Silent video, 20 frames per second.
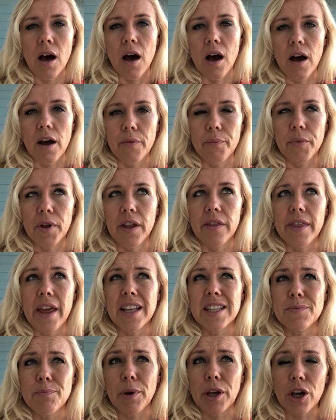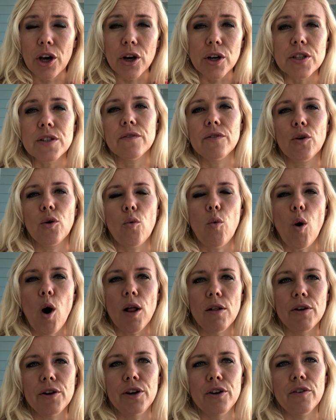Um, and that's because of the
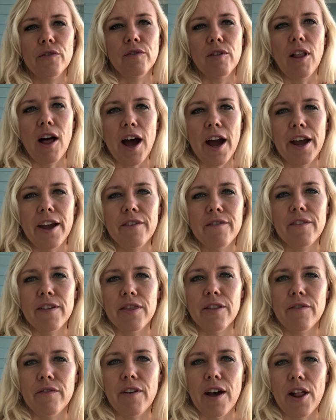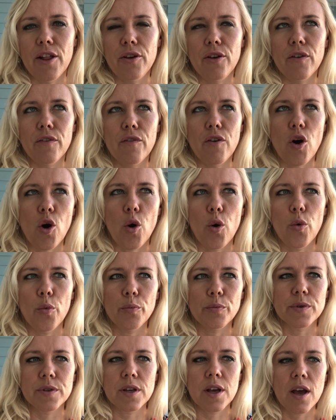quality of life and the value of
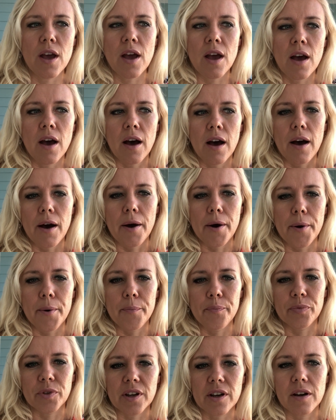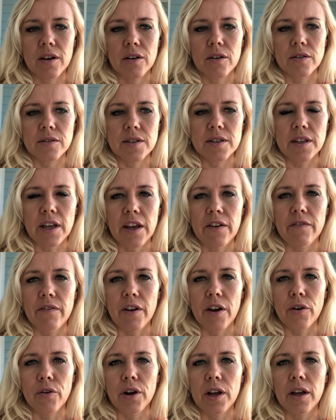homes um, stay
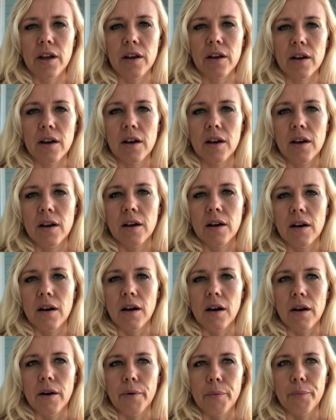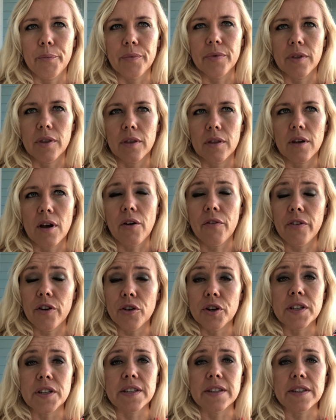very um, are very